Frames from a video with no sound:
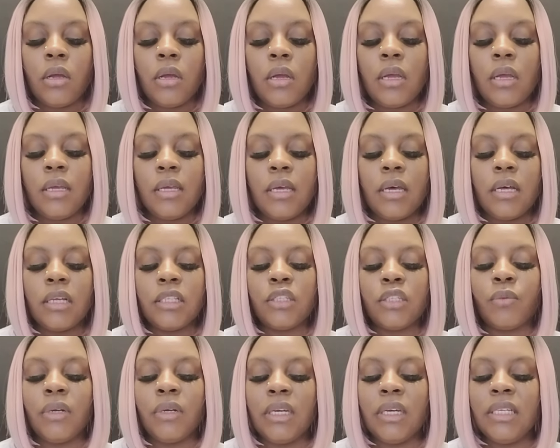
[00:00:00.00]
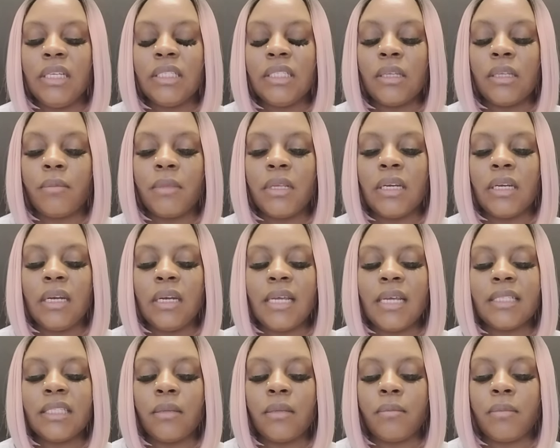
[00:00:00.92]
Yeah, to release something and
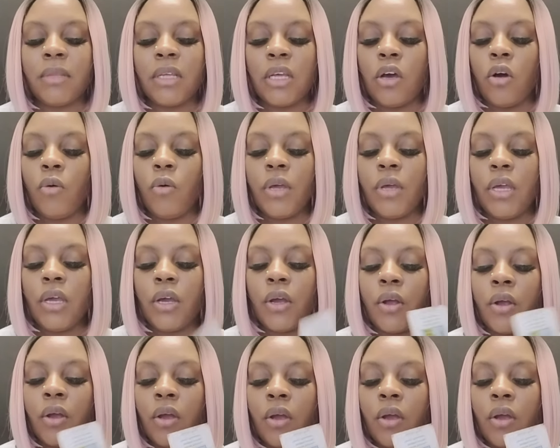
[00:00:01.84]
let something go here.